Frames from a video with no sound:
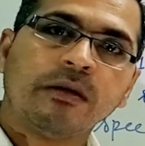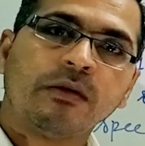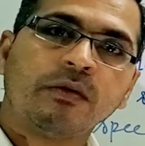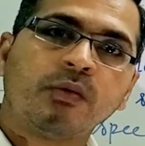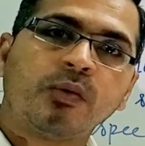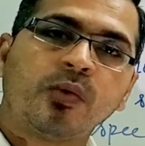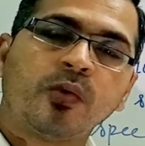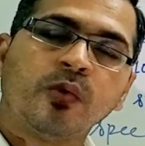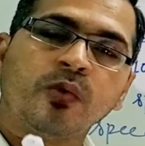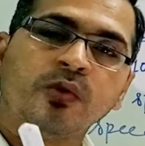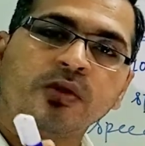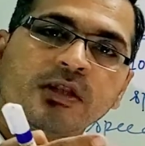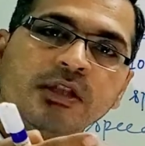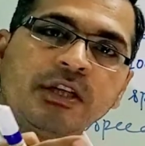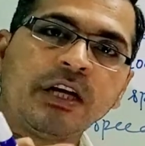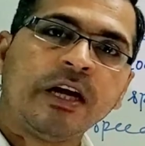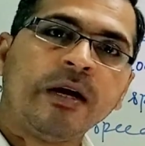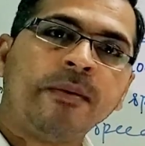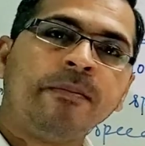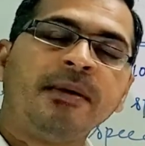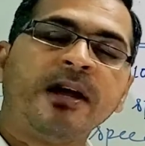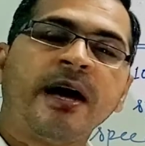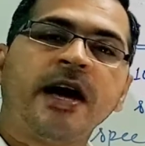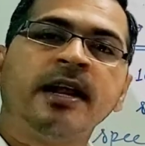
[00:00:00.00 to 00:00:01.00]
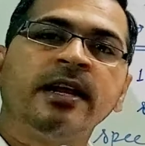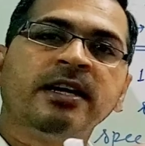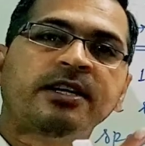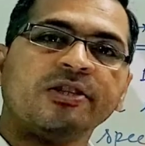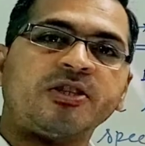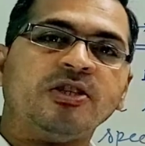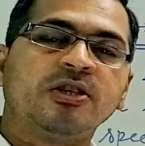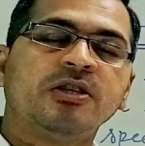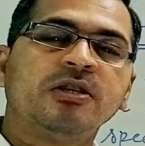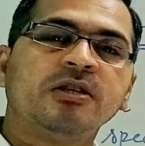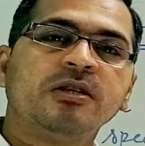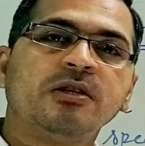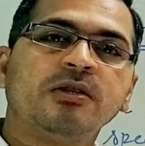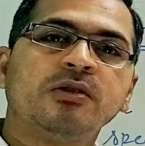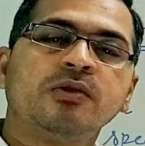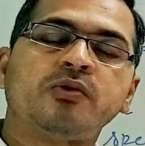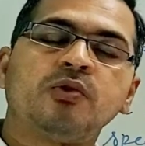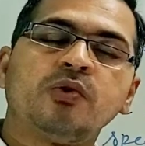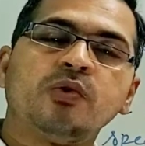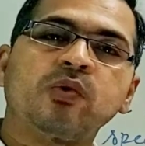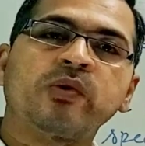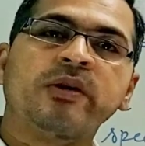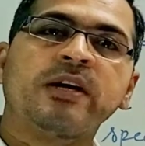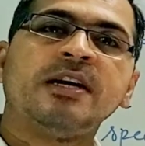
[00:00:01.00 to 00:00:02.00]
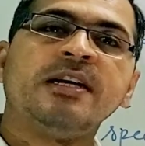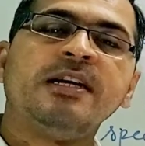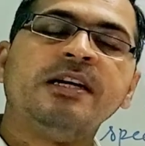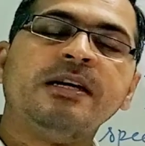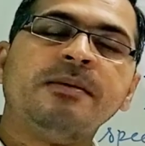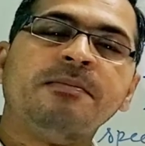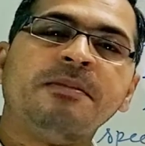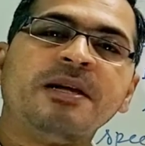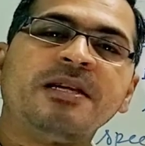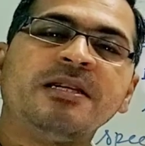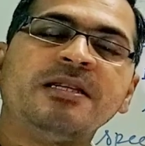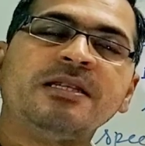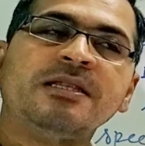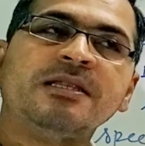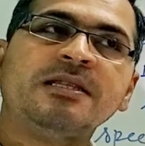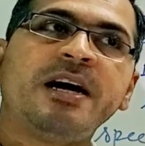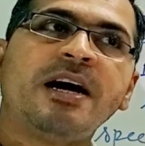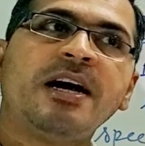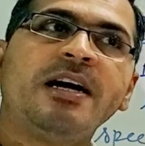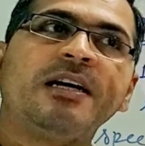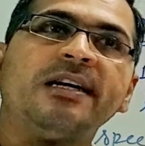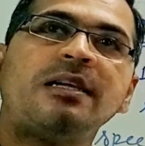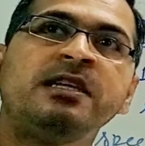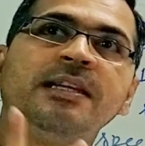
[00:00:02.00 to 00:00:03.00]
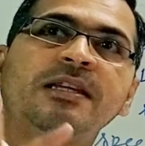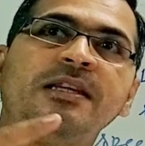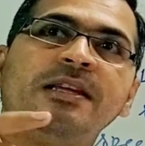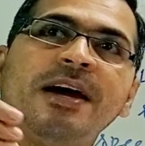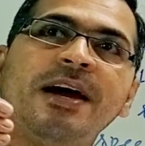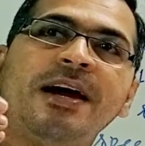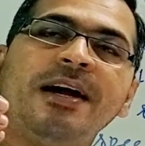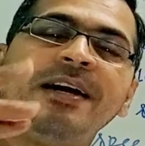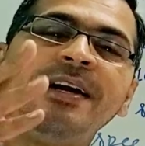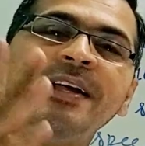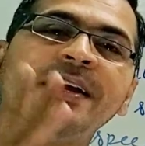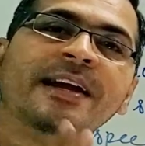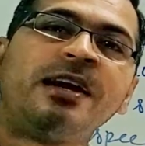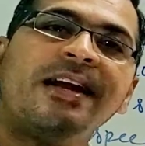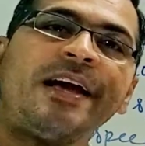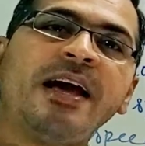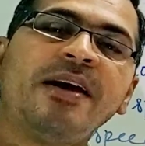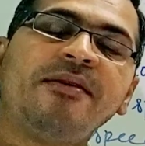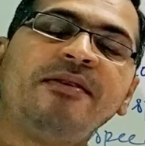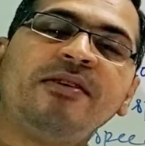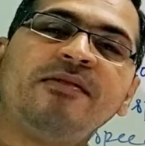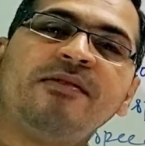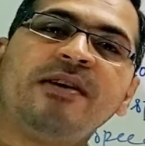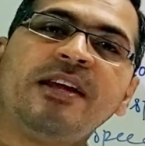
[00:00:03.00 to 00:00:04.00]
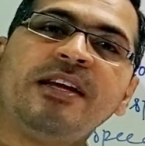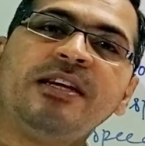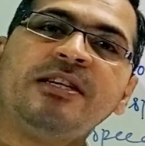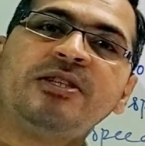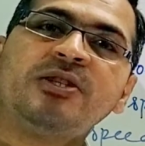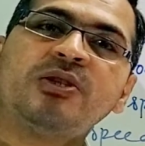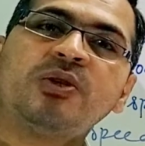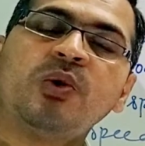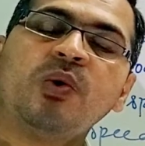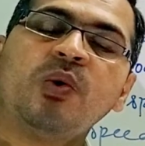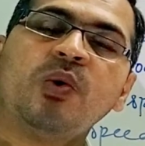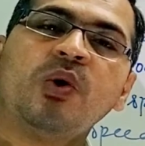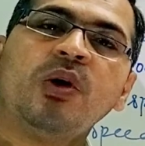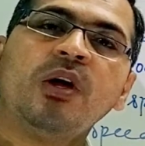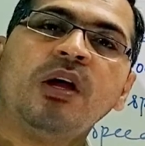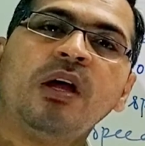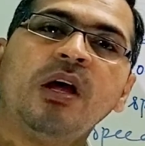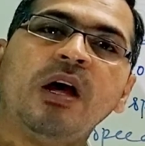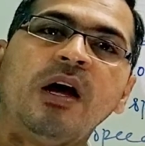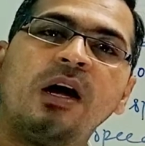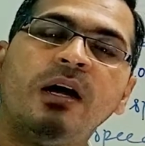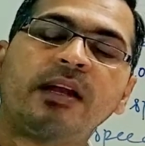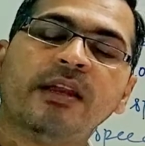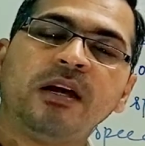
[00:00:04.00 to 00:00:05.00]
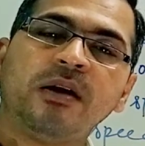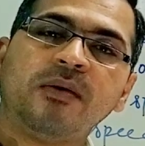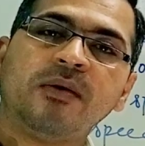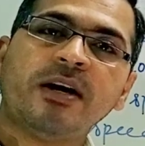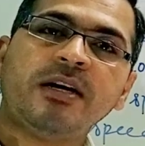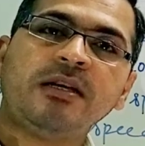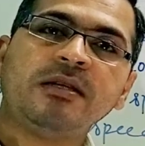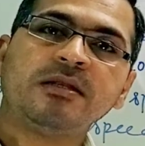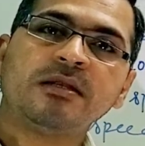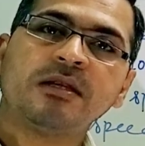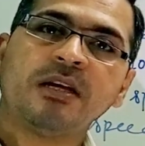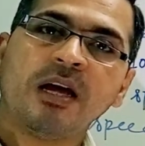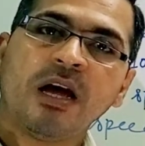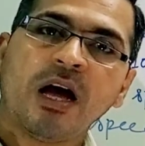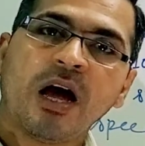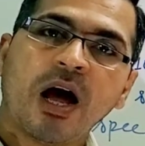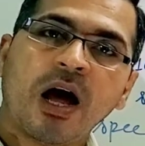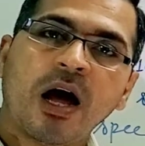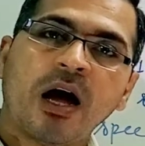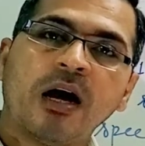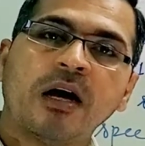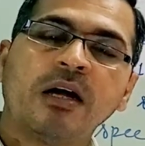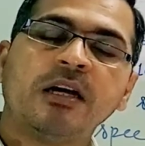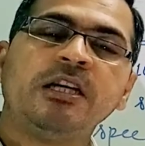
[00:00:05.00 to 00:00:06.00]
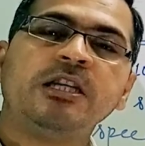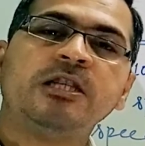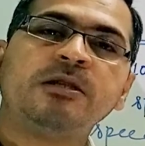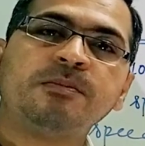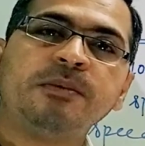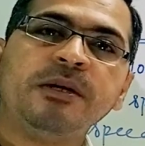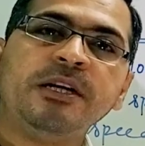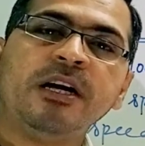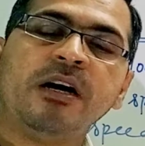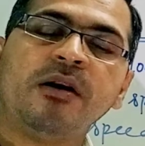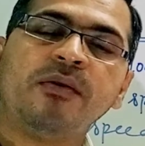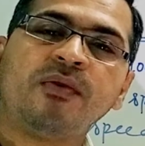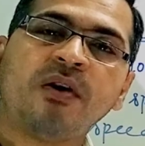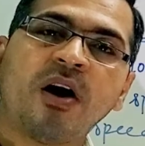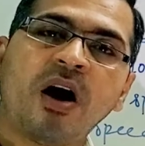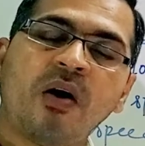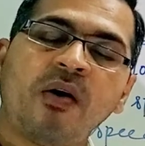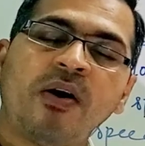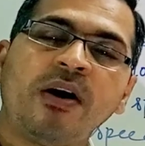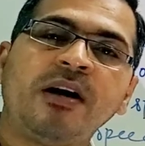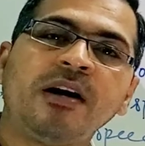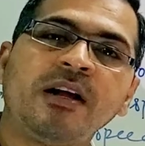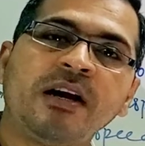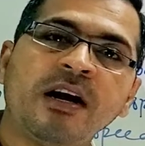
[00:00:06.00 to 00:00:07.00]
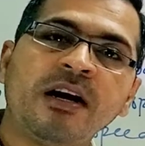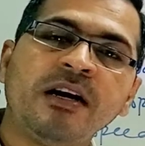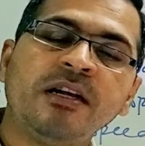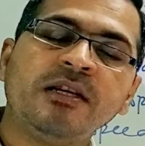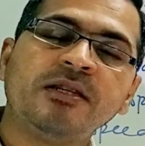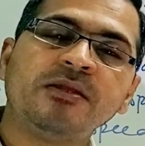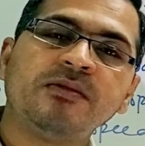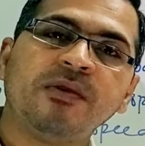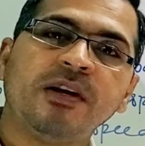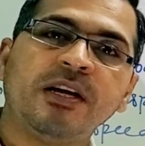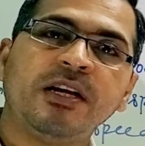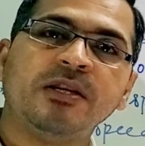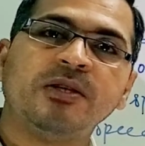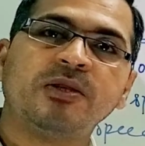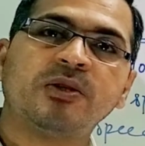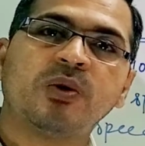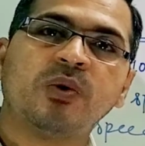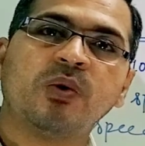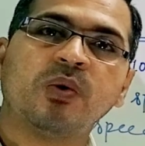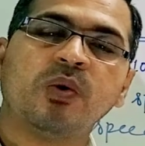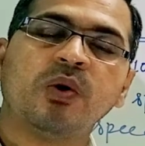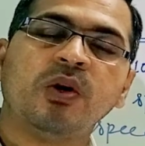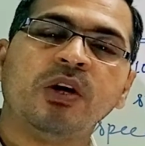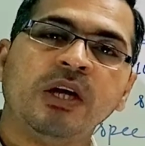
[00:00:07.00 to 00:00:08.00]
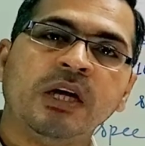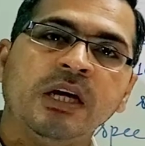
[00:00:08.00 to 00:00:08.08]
through same direction, so you can imagine that that train having very slow, otherwise speed of our train is very slow.